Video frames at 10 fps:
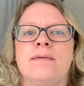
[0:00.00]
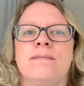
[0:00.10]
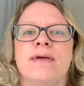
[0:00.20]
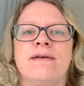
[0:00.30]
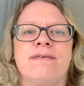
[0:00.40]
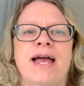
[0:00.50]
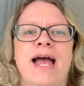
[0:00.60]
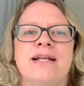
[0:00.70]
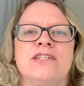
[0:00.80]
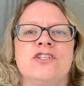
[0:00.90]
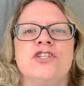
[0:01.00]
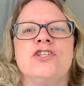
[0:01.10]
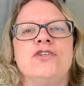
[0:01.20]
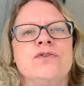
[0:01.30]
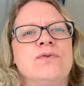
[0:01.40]
If I had to
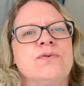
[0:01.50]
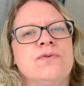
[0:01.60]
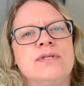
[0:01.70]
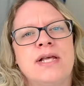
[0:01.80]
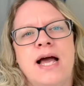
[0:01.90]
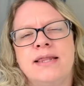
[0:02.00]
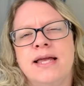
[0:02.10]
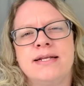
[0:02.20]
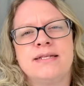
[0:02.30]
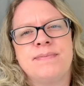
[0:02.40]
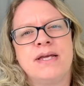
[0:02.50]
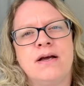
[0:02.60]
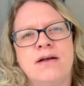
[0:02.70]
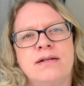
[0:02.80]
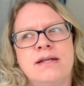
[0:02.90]
choose, I'd like to be
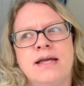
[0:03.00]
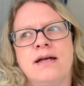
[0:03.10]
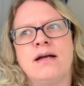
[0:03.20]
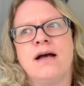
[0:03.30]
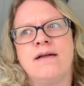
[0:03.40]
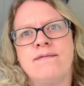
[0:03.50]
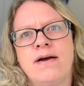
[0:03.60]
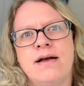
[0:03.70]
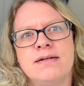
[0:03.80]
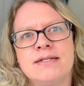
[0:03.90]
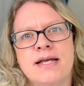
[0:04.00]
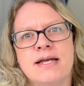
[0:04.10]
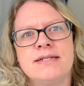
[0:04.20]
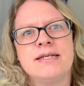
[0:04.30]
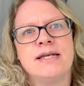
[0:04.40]
on like a cut file
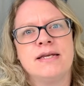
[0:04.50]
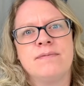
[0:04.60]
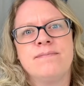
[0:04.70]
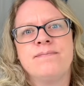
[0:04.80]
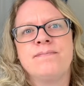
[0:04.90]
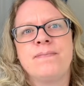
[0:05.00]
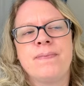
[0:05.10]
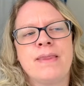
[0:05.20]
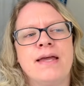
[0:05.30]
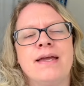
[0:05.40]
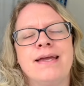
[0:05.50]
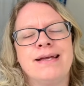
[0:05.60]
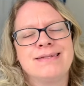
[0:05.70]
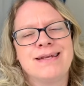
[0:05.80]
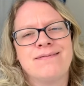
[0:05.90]
design team.
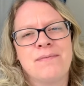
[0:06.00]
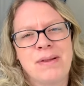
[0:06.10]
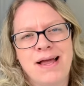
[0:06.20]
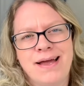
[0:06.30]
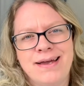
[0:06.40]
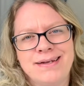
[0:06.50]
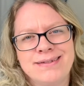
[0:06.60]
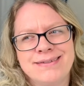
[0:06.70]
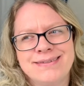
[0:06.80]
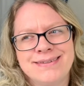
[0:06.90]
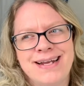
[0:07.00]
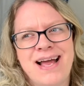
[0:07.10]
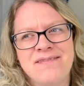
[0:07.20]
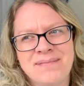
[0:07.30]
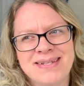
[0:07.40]
Yes, I've applied,
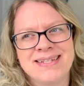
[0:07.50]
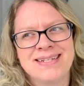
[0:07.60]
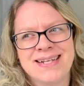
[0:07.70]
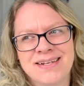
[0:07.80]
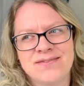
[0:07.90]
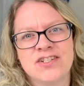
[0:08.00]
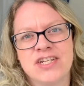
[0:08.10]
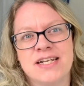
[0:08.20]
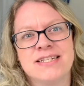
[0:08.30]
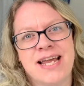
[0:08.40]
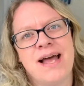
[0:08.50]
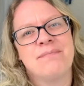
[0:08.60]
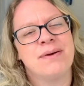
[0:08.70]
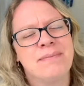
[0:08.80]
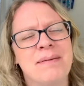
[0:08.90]
haven't been successful just yet,
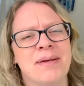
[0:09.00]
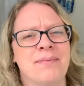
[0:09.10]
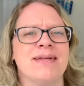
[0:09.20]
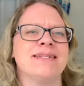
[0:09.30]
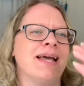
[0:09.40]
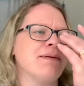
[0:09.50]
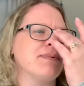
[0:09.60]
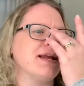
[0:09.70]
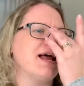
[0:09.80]
but maybe one day. But